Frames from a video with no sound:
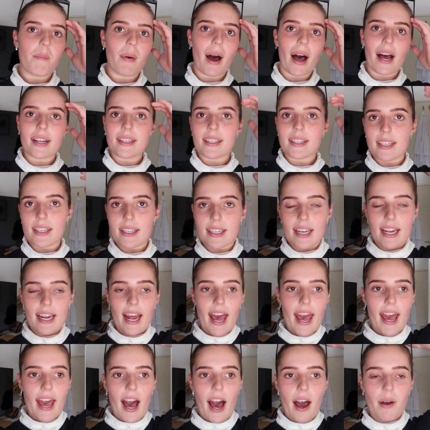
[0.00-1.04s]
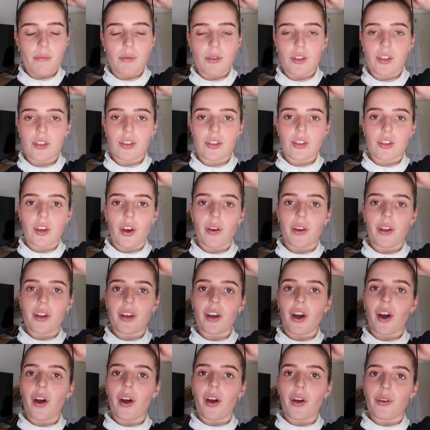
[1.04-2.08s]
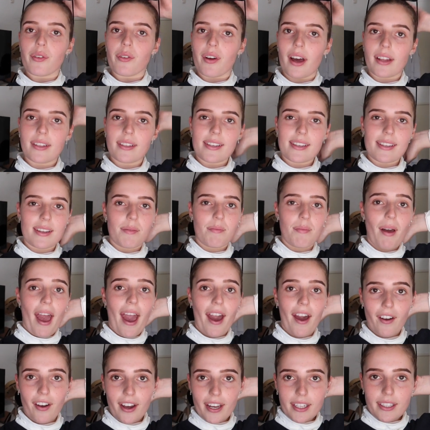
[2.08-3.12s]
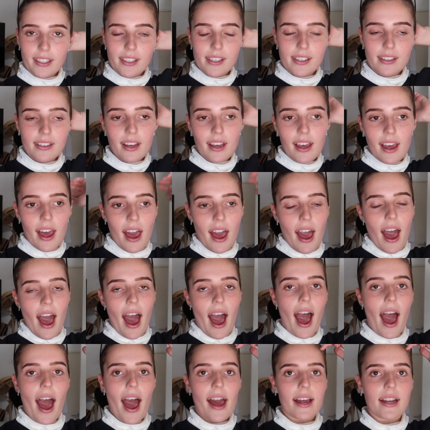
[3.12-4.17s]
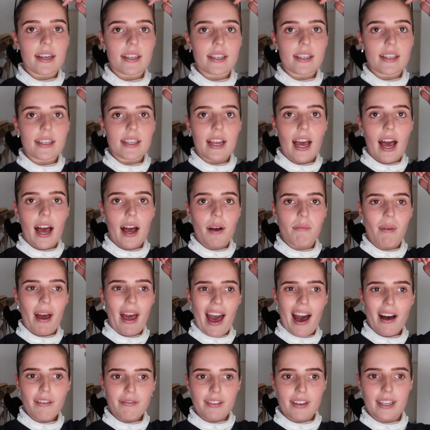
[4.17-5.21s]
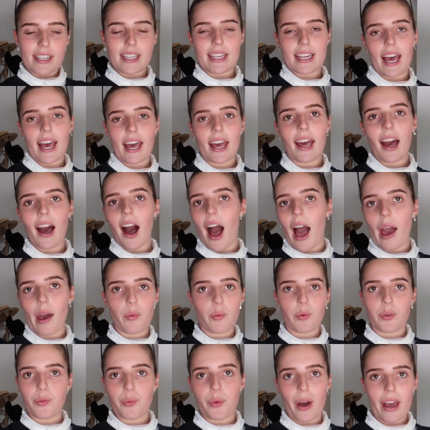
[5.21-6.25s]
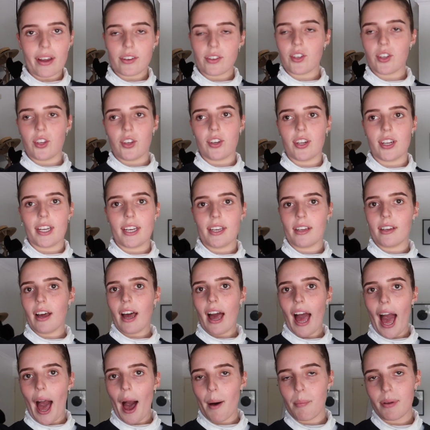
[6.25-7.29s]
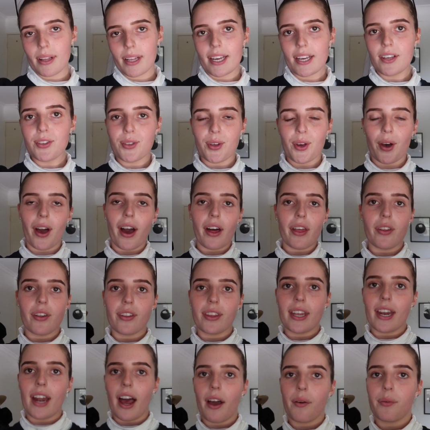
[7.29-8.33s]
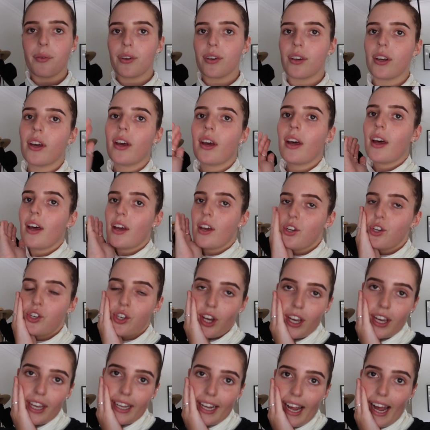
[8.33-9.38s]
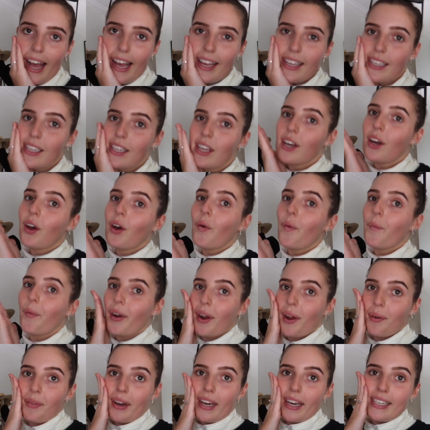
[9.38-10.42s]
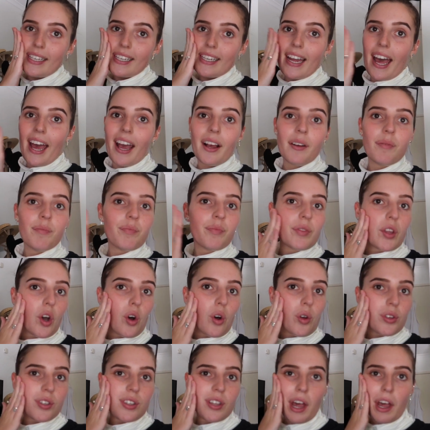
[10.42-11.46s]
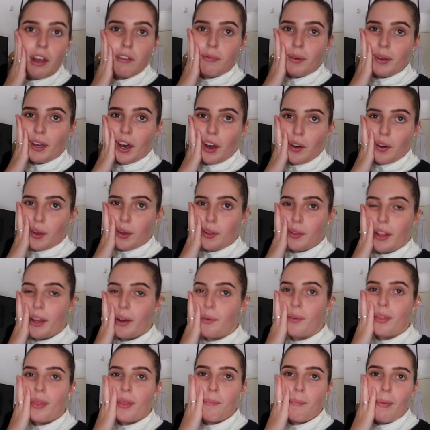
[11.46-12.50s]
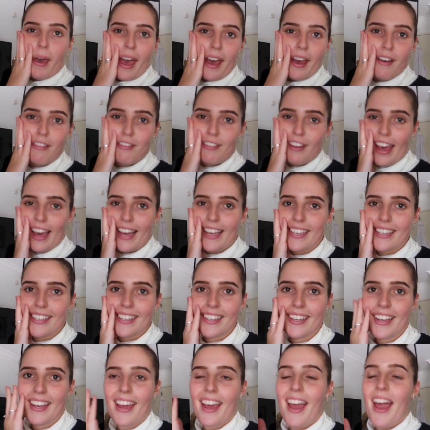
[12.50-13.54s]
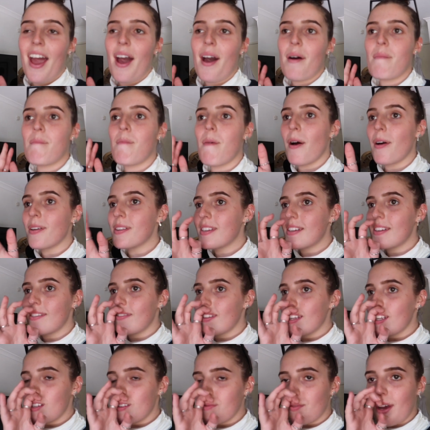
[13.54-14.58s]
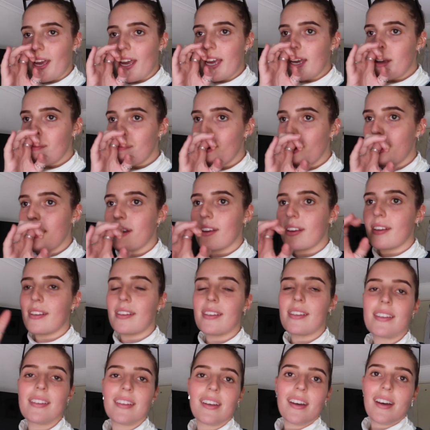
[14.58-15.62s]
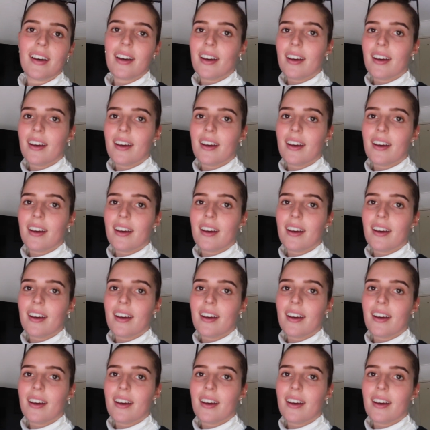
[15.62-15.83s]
But today I'm just going to go run some errands and my outfit today I would wear to uni happily, so I thought that I would show you guys what I'm wearing today. Also have been going like with the bare face most of this week because